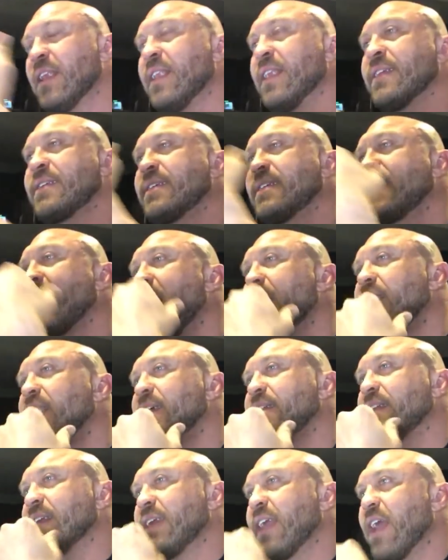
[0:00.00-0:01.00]
this is kind of
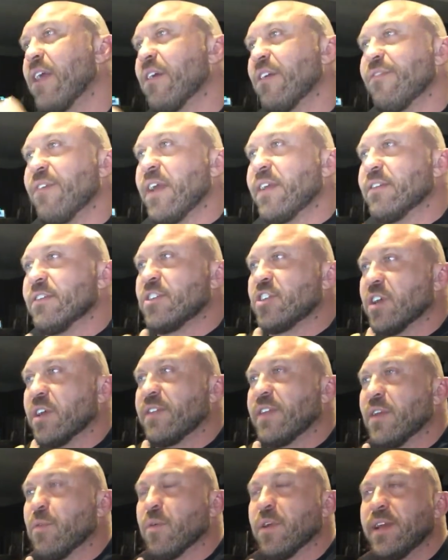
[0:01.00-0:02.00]
like the Gary Vaynerchuk
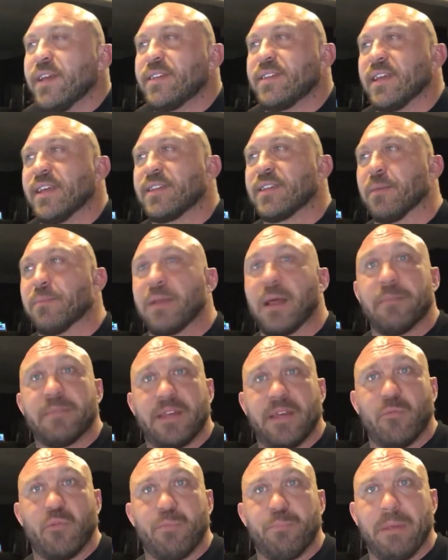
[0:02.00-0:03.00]
thing, where he says sometimes
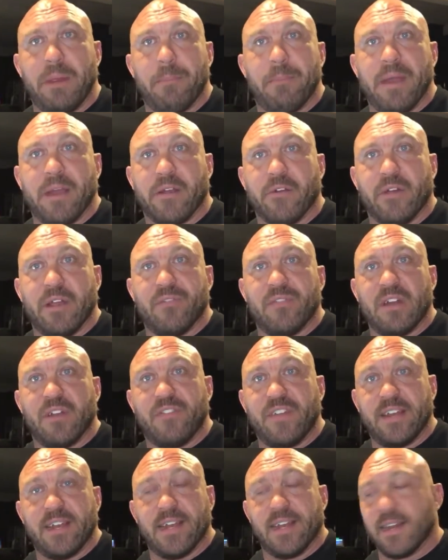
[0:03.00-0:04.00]
he would be bigger even if
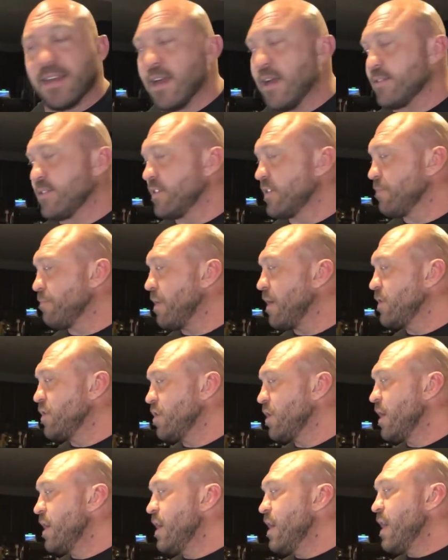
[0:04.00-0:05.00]
he didn't cuss as much.
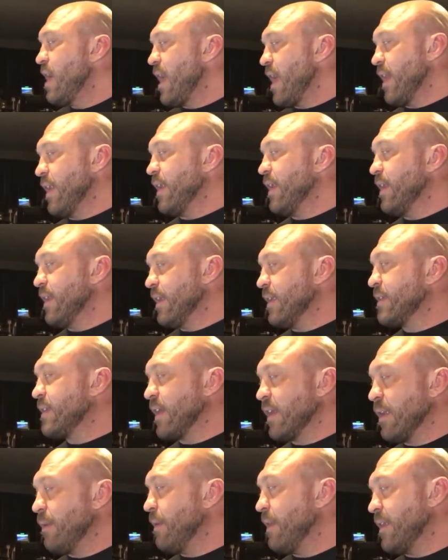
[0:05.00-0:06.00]
And
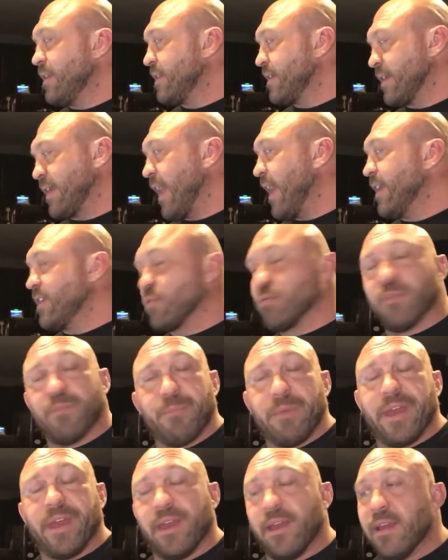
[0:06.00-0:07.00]
it's the case with
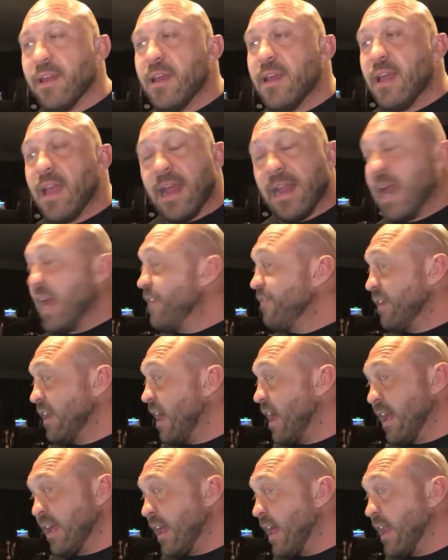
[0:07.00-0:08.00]
me. And I
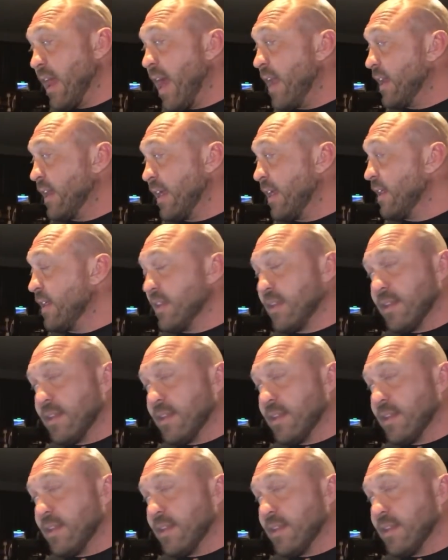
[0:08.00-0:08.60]
had an